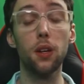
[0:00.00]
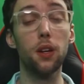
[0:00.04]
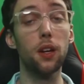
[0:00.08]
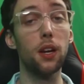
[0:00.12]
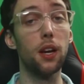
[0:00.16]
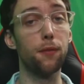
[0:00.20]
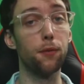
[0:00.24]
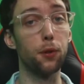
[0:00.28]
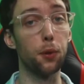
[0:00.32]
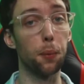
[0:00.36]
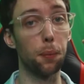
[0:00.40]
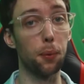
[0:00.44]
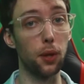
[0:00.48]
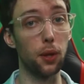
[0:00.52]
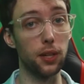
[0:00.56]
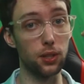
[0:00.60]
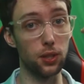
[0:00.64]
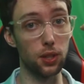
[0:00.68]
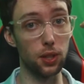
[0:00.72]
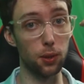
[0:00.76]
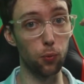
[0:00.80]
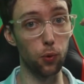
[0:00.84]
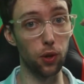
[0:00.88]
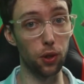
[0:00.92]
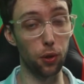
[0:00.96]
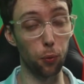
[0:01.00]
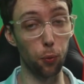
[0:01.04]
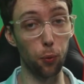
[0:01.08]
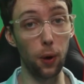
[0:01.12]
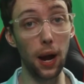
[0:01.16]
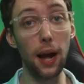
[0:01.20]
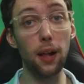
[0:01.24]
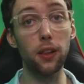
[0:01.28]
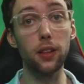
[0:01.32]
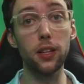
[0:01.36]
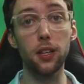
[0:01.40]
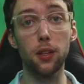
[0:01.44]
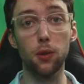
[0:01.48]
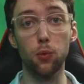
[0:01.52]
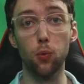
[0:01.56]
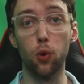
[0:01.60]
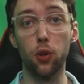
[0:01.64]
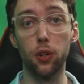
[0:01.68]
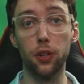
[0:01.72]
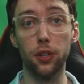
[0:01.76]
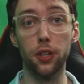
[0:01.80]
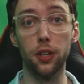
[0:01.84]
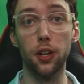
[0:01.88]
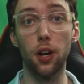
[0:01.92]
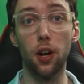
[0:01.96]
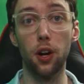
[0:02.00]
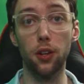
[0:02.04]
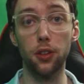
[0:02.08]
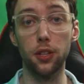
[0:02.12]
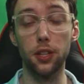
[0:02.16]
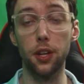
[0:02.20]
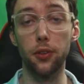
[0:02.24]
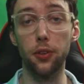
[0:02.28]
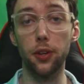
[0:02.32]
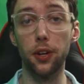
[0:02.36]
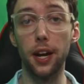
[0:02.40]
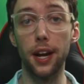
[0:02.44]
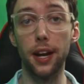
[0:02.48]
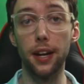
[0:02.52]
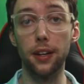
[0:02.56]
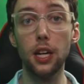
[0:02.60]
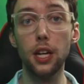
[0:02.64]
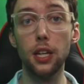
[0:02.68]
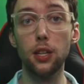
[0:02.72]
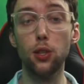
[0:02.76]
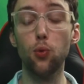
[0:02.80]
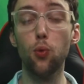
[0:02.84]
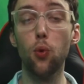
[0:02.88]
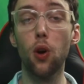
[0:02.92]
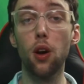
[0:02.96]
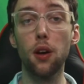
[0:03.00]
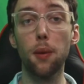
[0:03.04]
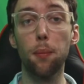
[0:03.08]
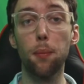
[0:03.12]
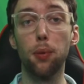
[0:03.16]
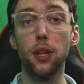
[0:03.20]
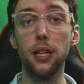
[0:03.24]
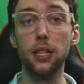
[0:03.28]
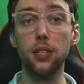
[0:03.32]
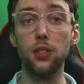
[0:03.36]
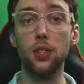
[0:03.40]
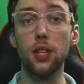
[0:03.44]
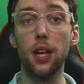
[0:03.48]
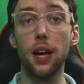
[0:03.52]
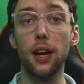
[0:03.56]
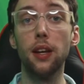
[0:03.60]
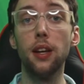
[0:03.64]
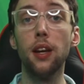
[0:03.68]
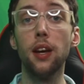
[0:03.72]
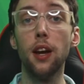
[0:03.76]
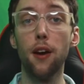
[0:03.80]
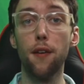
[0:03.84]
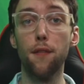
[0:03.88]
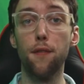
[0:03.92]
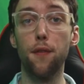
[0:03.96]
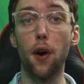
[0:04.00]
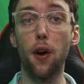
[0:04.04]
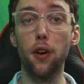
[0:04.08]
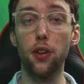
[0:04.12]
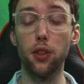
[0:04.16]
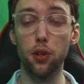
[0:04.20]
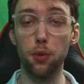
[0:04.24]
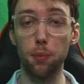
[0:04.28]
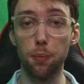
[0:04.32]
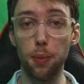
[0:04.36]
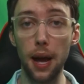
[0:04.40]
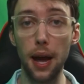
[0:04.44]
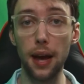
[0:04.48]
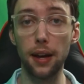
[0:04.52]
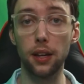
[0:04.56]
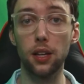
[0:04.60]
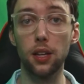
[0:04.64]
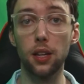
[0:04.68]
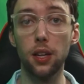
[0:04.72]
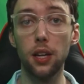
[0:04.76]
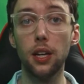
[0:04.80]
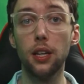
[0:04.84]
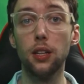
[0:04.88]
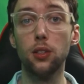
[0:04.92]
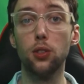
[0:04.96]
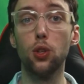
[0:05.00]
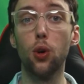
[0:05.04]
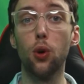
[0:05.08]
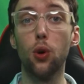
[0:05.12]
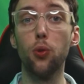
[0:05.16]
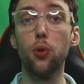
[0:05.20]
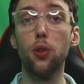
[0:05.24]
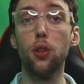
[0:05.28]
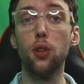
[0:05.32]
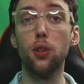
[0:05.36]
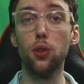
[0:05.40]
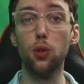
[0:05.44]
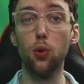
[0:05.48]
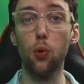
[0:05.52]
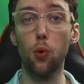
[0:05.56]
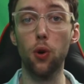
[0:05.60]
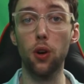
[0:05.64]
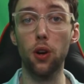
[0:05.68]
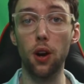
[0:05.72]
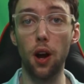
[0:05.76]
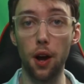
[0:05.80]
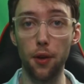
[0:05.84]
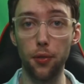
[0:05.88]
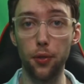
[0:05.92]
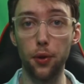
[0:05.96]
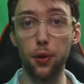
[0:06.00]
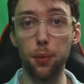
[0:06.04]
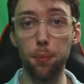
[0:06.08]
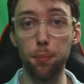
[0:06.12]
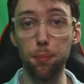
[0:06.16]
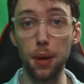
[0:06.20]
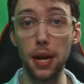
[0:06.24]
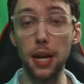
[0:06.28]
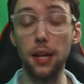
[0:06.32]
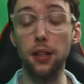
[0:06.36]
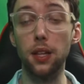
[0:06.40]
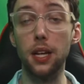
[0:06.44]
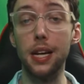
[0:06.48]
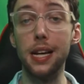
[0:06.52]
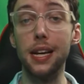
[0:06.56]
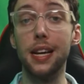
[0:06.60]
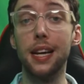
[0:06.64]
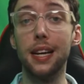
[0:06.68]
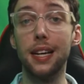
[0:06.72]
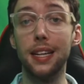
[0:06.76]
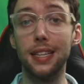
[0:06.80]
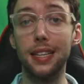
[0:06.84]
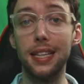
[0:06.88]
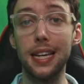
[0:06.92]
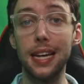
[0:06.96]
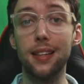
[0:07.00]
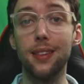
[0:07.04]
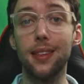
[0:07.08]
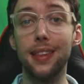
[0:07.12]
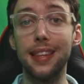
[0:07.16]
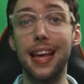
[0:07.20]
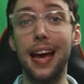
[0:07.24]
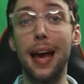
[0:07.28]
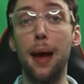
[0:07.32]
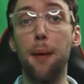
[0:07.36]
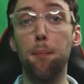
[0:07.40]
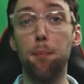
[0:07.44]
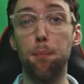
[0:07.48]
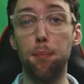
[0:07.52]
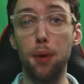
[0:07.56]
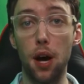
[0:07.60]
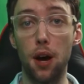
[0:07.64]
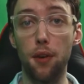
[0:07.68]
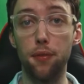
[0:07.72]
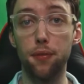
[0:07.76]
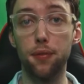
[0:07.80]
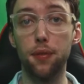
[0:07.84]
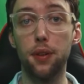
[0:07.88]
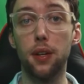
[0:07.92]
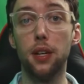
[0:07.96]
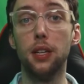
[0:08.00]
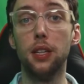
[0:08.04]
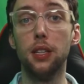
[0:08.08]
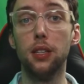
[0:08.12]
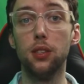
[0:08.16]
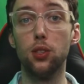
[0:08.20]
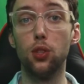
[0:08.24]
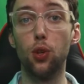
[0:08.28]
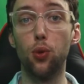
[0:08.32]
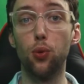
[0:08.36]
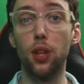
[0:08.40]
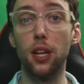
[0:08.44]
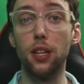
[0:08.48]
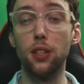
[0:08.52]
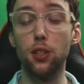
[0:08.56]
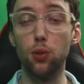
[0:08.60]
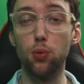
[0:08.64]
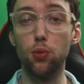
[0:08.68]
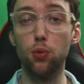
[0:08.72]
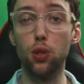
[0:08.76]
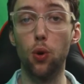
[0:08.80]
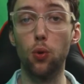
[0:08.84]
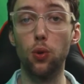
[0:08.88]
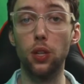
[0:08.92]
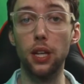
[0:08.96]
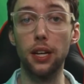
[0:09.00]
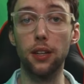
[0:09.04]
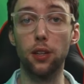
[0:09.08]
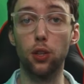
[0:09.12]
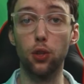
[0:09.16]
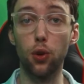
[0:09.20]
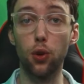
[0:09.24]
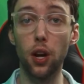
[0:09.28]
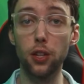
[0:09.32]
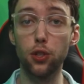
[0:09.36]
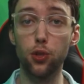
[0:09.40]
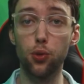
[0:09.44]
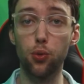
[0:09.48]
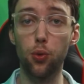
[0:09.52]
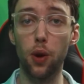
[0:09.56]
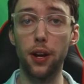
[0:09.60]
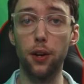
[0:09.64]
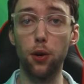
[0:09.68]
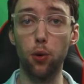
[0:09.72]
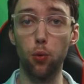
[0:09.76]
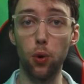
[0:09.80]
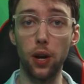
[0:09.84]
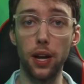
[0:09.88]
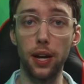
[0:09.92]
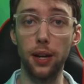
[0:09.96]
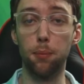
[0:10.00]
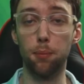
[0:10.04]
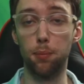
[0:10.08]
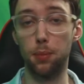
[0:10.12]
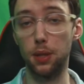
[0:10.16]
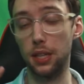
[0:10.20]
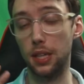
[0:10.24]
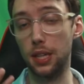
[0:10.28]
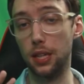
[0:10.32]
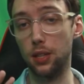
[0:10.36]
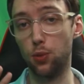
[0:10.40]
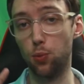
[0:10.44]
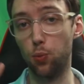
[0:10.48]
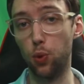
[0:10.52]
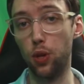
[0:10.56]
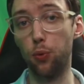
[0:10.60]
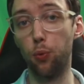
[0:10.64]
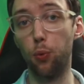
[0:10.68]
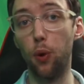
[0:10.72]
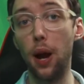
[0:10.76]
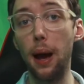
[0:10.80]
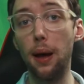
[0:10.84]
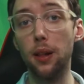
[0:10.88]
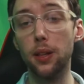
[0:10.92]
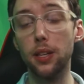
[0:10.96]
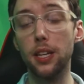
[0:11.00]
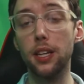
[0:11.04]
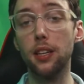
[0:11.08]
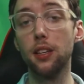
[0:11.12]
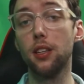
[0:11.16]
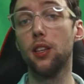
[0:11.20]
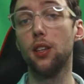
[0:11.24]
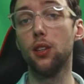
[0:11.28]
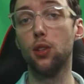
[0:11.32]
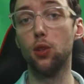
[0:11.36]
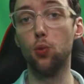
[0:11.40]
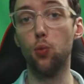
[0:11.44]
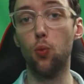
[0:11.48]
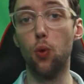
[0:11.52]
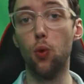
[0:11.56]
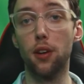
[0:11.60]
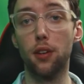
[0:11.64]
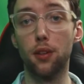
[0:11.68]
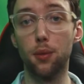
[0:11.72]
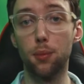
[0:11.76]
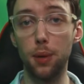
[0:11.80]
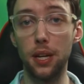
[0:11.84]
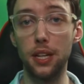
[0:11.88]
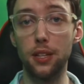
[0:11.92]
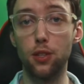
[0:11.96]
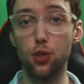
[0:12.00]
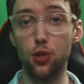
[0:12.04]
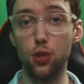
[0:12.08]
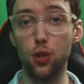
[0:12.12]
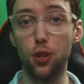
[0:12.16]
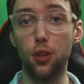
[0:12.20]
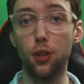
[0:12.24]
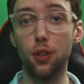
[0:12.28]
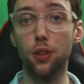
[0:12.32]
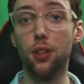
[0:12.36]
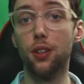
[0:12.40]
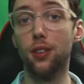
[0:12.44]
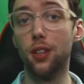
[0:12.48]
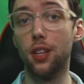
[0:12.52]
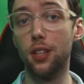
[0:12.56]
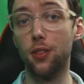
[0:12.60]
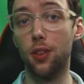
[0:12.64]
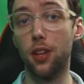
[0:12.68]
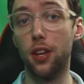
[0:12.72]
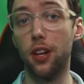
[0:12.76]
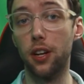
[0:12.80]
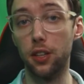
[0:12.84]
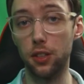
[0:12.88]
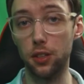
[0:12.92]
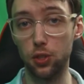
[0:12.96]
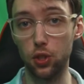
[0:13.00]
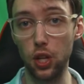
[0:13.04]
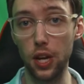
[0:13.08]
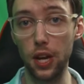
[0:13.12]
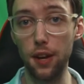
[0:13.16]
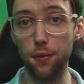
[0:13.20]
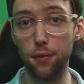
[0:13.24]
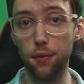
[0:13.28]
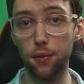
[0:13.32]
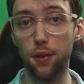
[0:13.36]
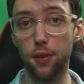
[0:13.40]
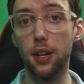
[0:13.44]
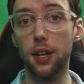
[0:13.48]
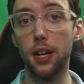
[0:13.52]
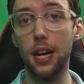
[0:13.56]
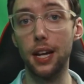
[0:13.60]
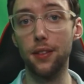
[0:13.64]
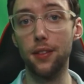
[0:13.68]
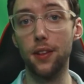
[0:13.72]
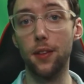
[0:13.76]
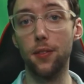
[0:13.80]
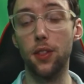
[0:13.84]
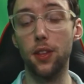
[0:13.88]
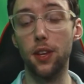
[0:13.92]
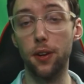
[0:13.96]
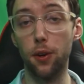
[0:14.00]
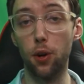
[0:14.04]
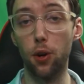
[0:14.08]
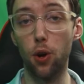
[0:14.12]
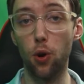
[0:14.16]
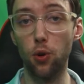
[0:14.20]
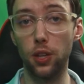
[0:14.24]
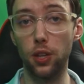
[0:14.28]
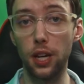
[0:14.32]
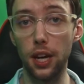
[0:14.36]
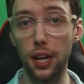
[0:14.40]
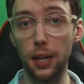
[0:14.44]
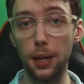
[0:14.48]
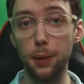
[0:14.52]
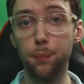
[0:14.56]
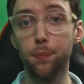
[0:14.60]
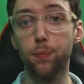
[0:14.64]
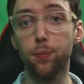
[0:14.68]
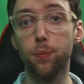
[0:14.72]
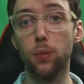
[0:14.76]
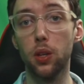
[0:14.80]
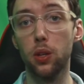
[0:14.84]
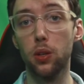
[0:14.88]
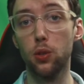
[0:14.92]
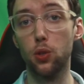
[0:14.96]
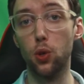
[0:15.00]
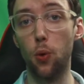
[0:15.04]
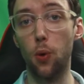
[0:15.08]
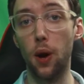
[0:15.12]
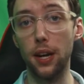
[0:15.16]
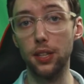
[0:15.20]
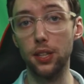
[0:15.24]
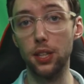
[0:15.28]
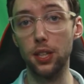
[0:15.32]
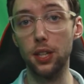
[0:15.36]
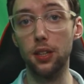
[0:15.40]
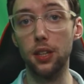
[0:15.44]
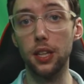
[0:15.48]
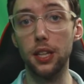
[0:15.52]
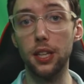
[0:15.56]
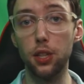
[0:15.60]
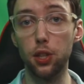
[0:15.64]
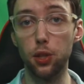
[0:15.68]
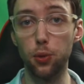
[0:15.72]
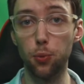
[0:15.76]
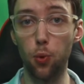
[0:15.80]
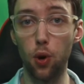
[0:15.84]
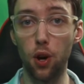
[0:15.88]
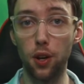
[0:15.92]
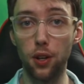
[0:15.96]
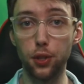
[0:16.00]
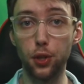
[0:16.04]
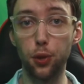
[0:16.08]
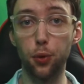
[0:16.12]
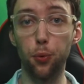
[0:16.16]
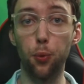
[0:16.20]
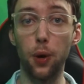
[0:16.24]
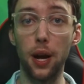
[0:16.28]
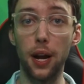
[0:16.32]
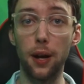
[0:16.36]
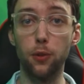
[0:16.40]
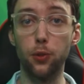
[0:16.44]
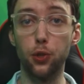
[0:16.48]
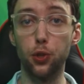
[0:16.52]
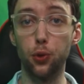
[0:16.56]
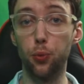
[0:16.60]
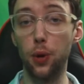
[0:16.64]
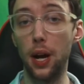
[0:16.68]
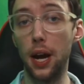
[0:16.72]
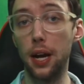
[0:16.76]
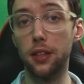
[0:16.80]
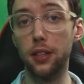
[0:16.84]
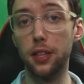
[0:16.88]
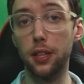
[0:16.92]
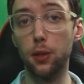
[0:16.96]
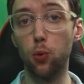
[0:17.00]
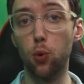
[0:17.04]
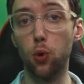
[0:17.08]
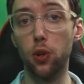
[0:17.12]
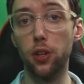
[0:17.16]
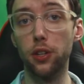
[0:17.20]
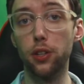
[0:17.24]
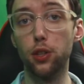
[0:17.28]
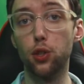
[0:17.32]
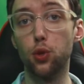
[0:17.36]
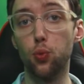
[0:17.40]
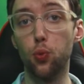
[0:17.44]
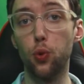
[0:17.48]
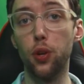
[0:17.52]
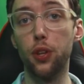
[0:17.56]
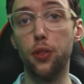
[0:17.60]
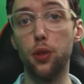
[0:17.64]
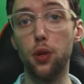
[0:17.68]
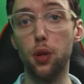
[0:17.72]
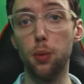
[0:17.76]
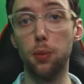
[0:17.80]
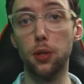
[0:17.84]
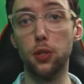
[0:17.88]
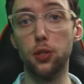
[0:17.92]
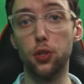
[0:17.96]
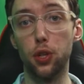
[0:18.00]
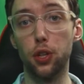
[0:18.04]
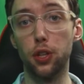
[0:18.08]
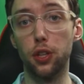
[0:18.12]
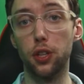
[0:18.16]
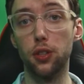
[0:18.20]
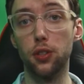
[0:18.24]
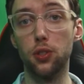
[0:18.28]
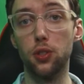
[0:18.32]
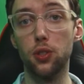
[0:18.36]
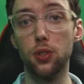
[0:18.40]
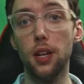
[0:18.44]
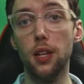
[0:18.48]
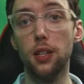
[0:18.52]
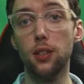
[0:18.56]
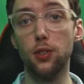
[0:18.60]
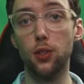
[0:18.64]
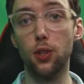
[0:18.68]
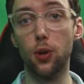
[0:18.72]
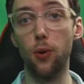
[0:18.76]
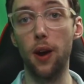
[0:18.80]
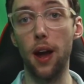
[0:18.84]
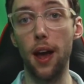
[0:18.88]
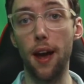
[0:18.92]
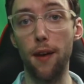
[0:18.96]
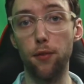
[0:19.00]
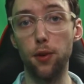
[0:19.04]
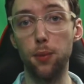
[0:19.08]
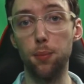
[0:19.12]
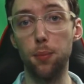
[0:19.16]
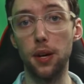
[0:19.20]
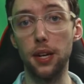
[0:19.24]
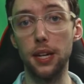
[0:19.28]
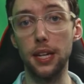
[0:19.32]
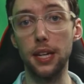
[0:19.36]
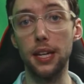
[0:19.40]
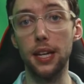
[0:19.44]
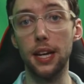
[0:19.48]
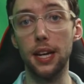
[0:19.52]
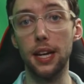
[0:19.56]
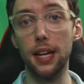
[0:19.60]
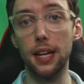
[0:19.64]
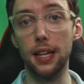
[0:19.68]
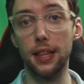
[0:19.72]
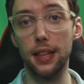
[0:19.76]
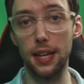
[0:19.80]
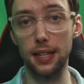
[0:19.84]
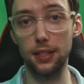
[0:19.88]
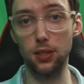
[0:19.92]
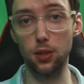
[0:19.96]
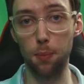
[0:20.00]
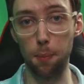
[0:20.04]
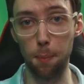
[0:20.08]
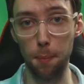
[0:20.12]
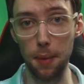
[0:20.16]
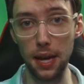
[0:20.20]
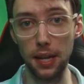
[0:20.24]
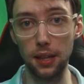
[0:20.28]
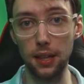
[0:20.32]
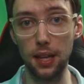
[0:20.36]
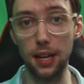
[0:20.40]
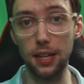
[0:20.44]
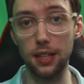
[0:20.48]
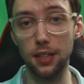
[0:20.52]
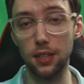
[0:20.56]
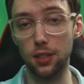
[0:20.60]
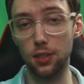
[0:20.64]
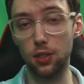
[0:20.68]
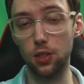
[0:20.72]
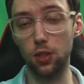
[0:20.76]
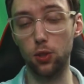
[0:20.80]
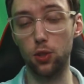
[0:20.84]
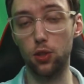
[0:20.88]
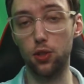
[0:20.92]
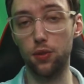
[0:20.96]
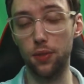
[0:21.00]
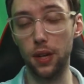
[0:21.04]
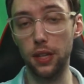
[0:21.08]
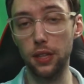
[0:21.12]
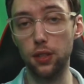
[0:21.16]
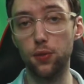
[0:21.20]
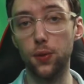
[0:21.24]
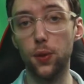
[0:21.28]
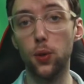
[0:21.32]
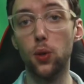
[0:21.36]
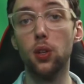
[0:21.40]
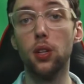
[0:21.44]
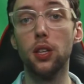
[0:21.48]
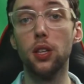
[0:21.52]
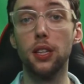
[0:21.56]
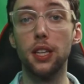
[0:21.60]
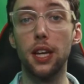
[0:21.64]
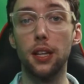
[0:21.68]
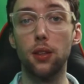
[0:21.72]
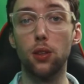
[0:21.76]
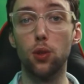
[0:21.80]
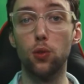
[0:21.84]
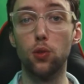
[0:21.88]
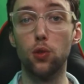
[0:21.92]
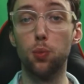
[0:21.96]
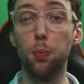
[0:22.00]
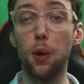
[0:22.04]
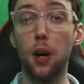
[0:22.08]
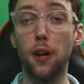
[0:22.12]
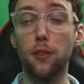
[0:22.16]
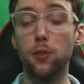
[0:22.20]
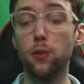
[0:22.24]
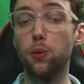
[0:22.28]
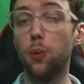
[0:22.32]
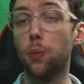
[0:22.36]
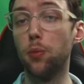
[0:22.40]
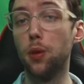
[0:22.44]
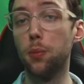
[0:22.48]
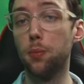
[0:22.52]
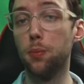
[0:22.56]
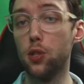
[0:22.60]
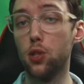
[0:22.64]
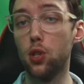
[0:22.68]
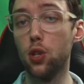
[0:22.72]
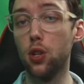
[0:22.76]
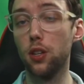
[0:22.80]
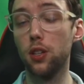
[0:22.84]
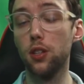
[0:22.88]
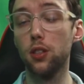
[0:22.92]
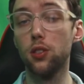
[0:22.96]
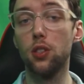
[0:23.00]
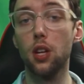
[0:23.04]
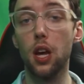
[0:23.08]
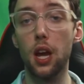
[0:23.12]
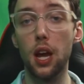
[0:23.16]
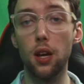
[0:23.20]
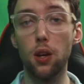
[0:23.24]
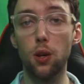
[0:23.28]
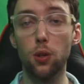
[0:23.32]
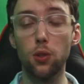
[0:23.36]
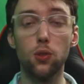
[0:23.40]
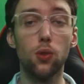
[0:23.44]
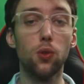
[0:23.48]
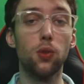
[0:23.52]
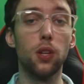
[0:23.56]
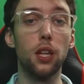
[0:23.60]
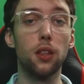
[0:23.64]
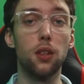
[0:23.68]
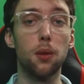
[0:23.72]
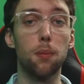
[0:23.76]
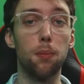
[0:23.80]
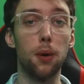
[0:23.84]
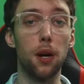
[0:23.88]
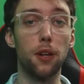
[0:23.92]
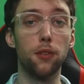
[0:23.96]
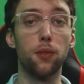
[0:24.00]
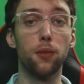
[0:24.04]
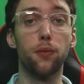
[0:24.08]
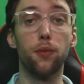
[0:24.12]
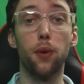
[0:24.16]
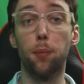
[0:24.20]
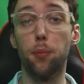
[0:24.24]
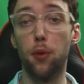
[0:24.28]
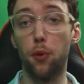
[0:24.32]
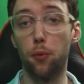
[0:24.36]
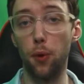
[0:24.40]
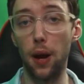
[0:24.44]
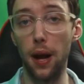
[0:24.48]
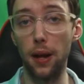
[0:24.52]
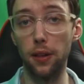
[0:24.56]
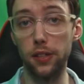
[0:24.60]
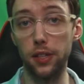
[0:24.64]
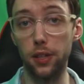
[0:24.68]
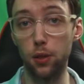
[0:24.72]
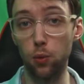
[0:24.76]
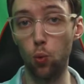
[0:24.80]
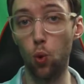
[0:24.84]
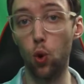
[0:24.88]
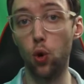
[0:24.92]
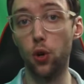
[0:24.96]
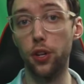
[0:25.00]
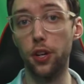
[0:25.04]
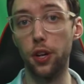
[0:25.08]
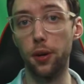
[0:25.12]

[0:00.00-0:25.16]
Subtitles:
If you're placing with a Rallying Warrior, on the other hand, you want to place that farther back so your other melee get that buff, so then you don't get crushed right away. Because with Rallying, you want to make sure that they are safe and that they are okay. So ideally, you want your Rallying Warriors with your Berserkers, so everybody that's melee, such as Vengeful, get those buffs from the Berserkers and also get the buffs from the Rallying Warrior.